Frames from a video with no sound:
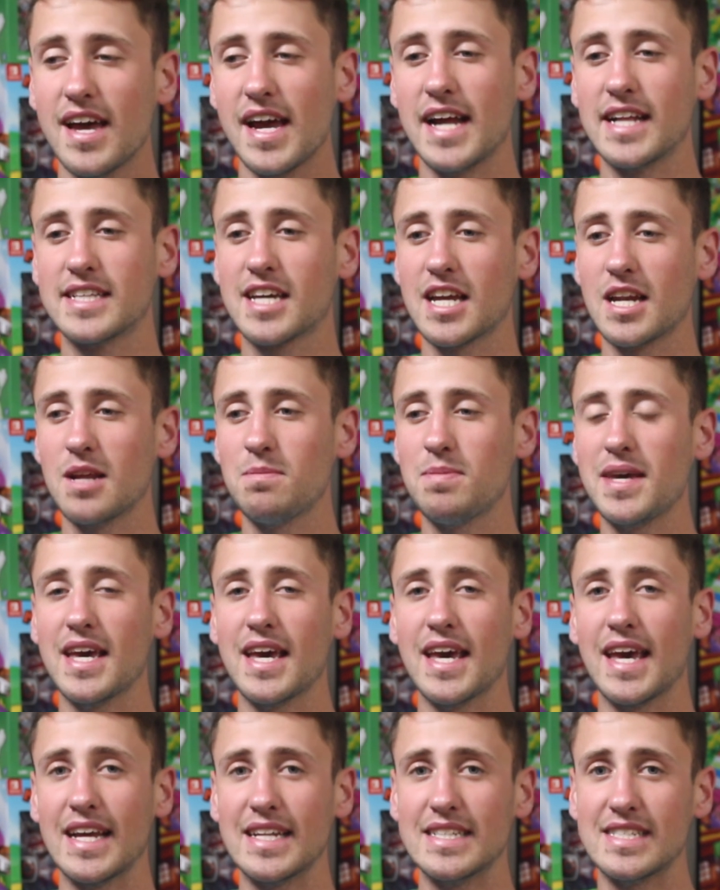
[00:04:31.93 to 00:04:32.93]
it's going to
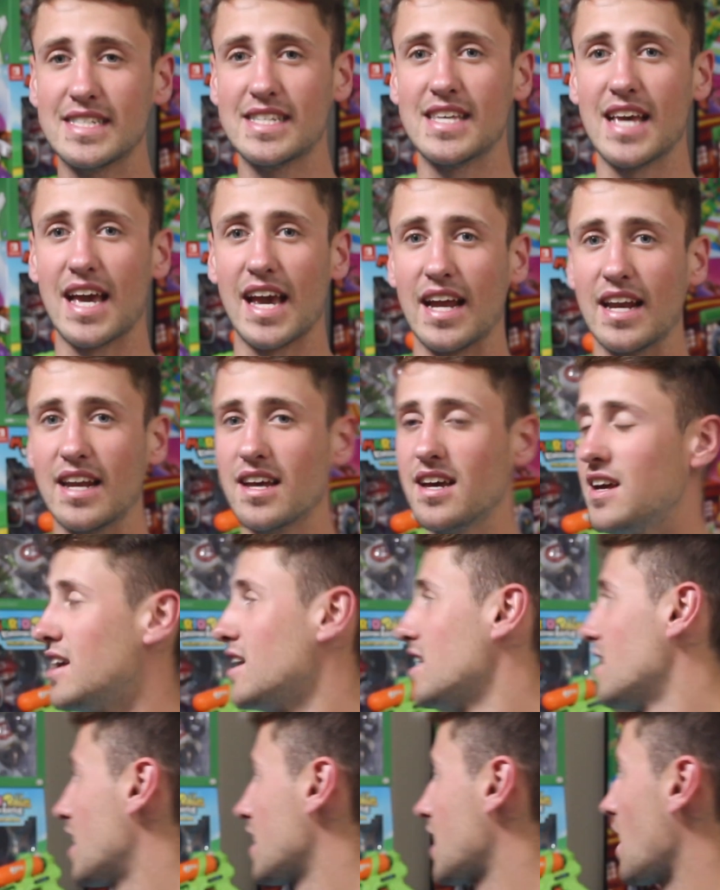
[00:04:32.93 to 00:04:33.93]
be insane.
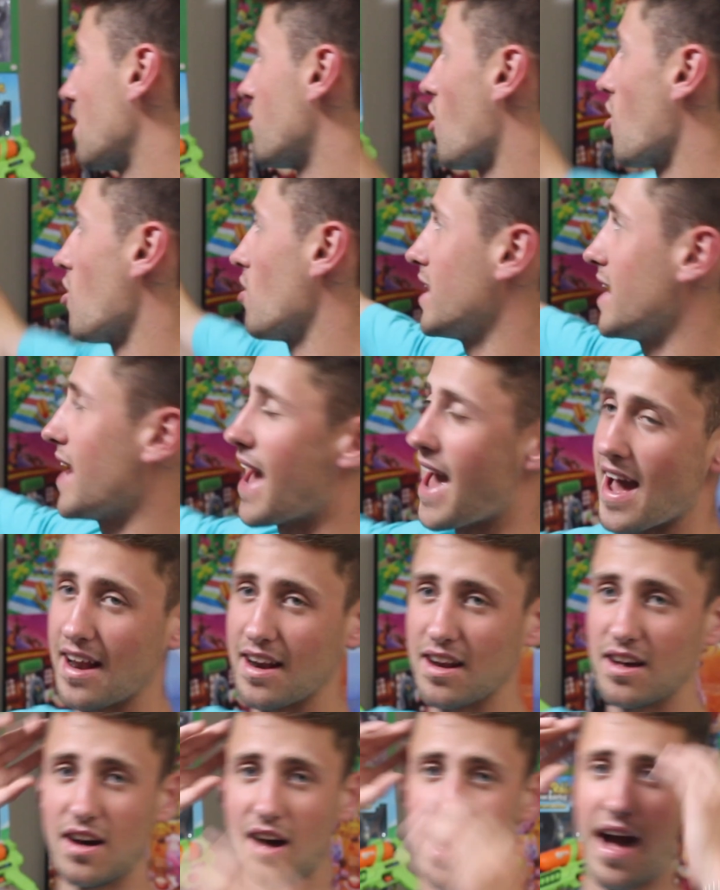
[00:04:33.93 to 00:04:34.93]
Like, I've already
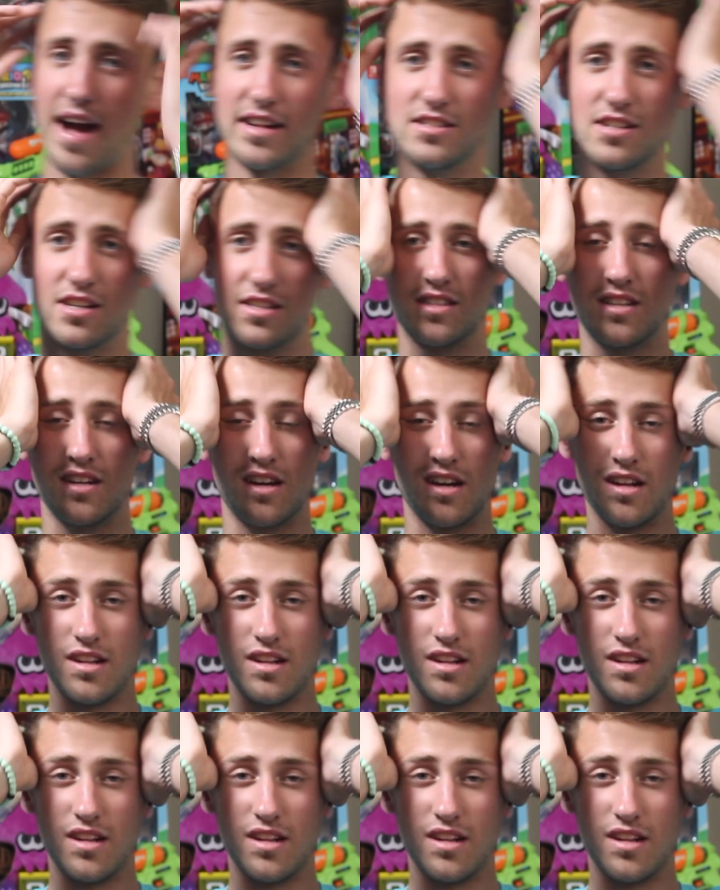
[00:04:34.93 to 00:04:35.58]
had, uh, I just,